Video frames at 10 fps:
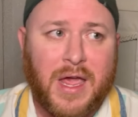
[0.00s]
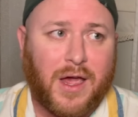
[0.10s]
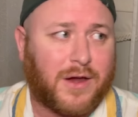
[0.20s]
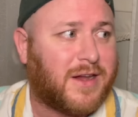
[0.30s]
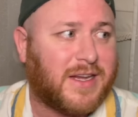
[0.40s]

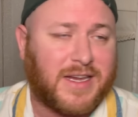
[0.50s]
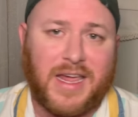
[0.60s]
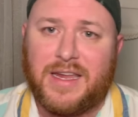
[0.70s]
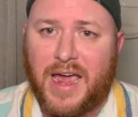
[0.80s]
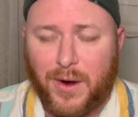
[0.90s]
are gonna
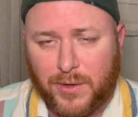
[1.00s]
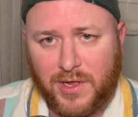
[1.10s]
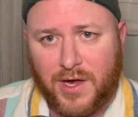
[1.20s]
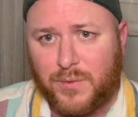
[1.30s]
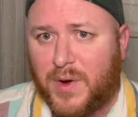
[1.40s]
get
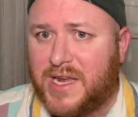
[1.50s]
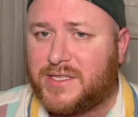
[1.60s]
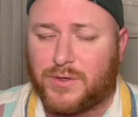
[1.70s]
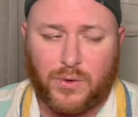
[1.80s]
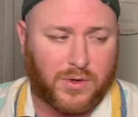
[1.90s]
hour-long
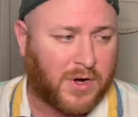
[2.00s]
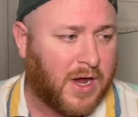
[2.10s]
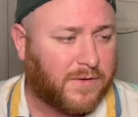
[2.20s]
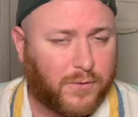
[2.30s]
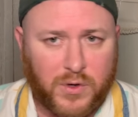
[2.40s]
waits or
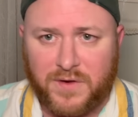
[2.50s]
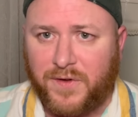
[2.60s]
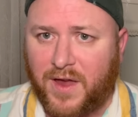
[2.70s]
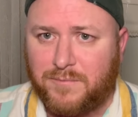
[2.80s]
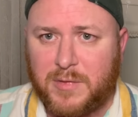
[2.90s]

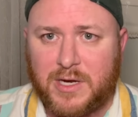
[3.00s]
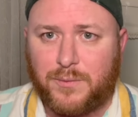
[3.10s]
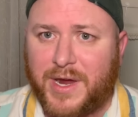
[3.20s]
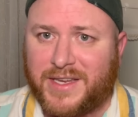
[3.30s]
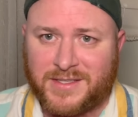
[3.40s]
45-minute
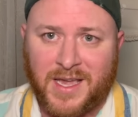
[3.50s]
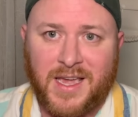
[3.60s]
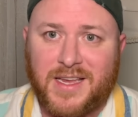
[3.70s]
waits,